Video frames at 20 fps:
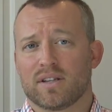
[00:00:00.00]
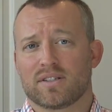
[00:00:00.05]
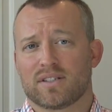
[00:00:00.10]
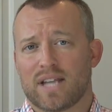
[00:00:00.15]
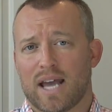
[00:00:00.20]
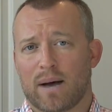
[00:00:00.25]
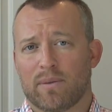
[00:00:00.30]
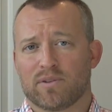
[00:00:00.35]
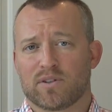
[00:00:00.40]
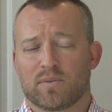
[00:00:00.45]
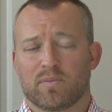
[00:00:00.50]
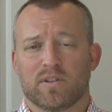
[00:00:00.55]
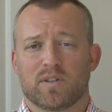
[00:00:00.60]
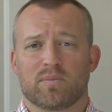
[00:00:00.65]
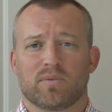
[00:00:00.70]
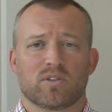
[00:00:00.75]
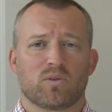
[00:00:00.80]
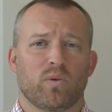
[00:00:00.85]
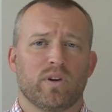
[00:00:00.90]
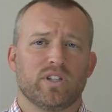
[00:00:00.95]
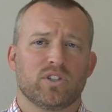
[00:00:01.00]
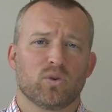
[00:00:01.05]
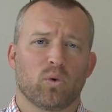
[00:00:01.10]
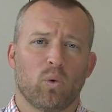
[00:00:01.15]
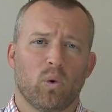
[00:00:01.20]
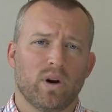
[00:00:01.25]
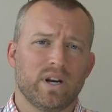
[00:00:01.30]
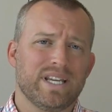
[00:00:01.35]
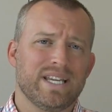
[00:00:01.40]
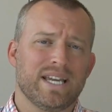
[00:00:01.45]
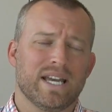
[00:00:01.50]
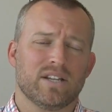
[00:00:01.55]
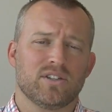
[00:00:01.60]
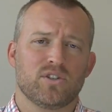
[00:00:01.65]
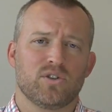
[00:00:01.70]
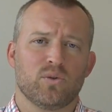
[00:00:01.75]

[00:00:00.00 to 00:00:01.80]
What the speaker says: establishments between 20 and